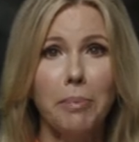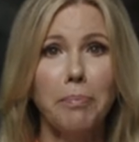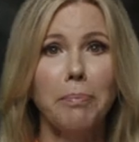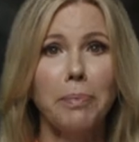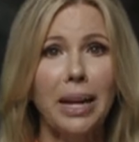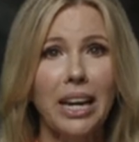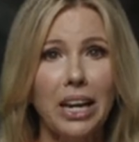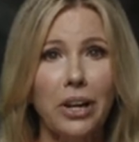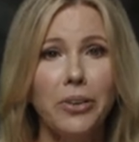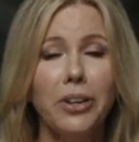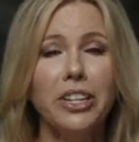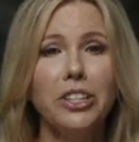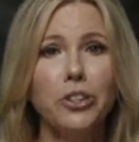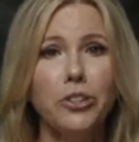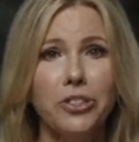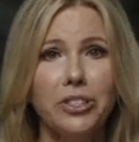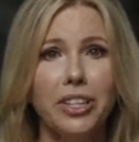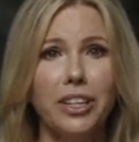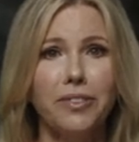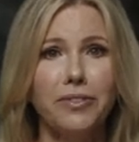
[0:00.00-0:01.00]
comparing
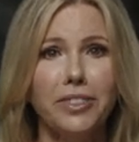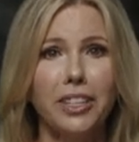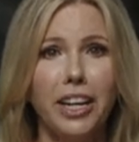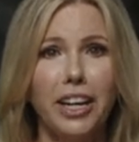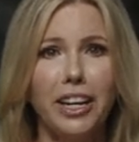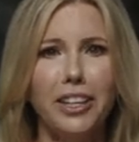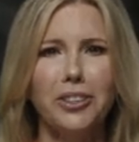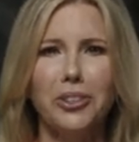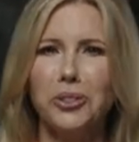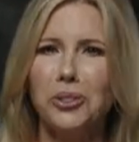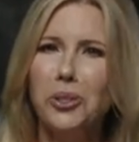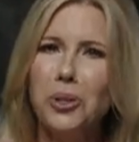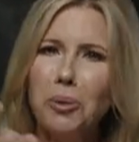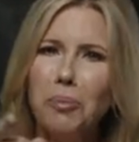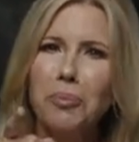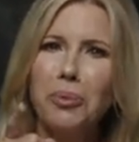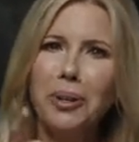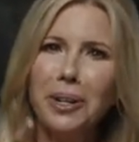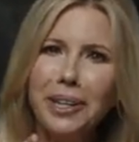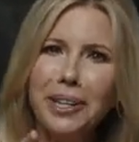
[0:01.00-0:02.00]
yourself to others.
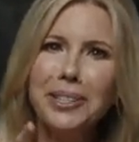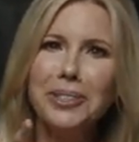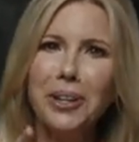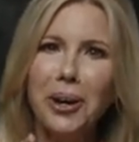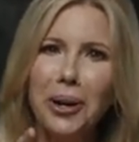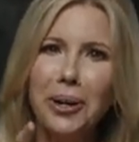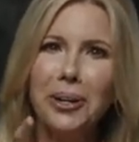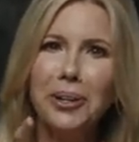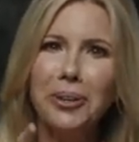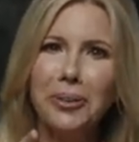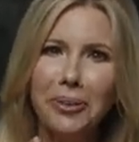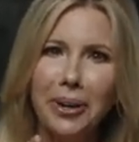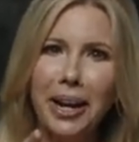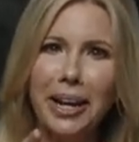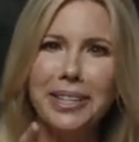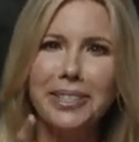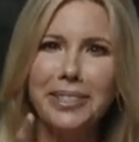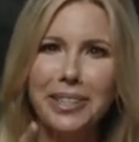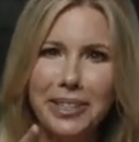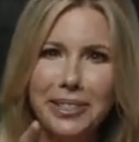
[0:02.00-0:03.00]
You're pretty darn
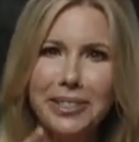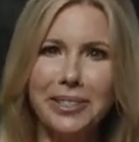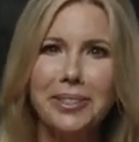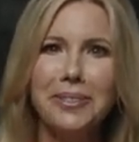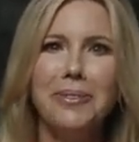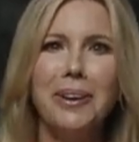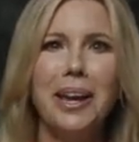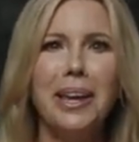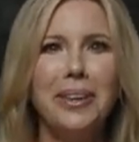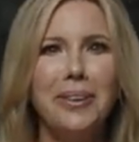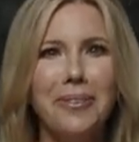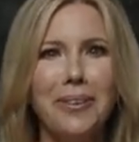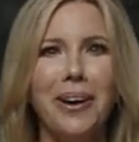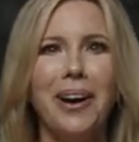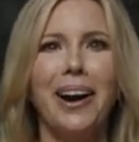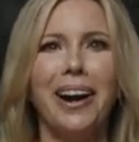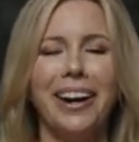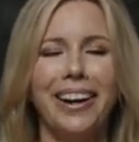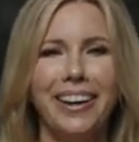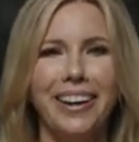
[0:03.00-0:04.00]
great just the way you
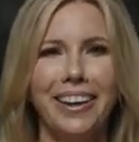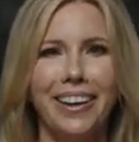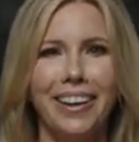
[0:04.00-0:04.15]
are.